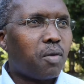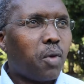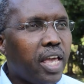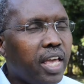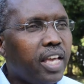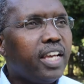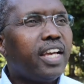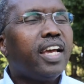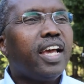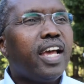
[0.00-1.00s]
away,
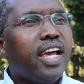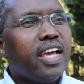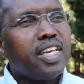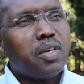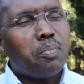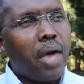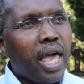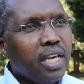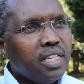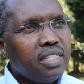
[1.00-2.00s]
he
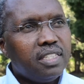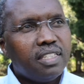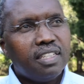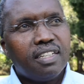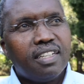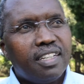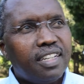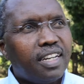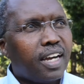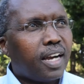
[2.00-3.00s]
paid
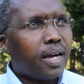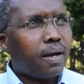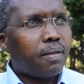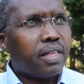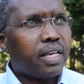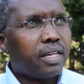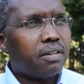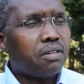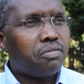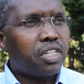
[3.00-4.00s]
the
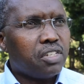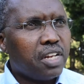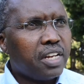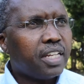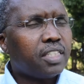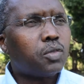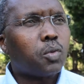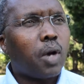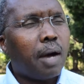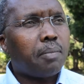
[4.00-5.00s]
veterinarian to
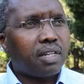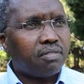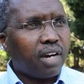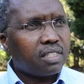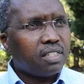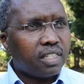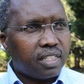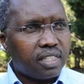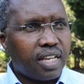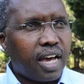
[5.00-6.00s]
come and vaccinate
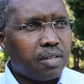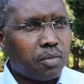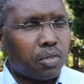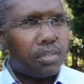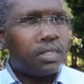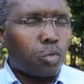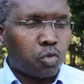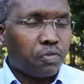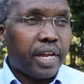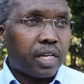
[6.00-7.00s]
his animals. It
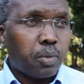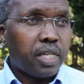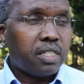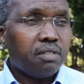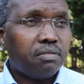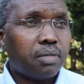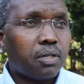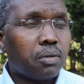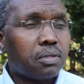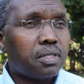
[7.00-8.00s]
was very expensive
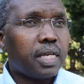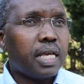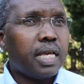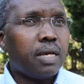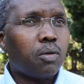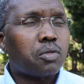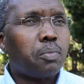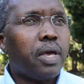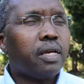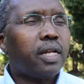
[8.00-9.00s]
because he was
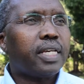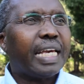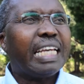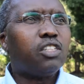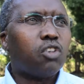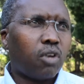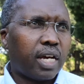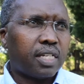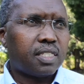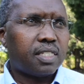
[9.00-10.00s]
paying like
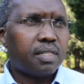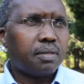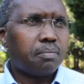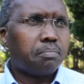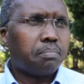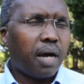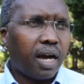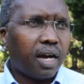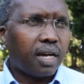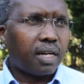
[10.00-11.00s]
$8
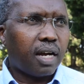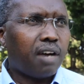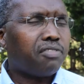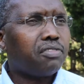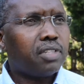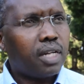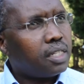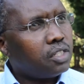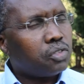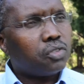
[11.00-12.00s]
per calf in
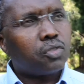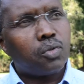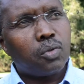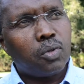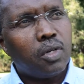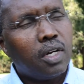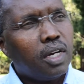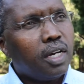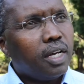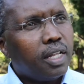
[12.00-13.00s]
addition to
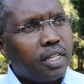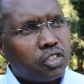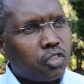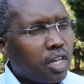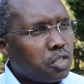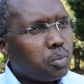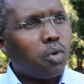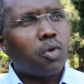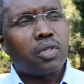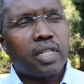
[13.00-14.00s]
the
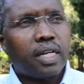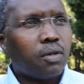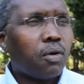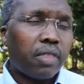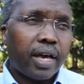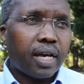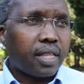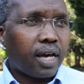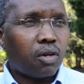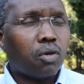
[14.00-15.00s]
transport and all the
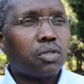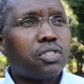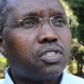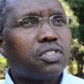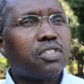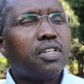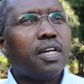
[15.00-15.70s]
other costs.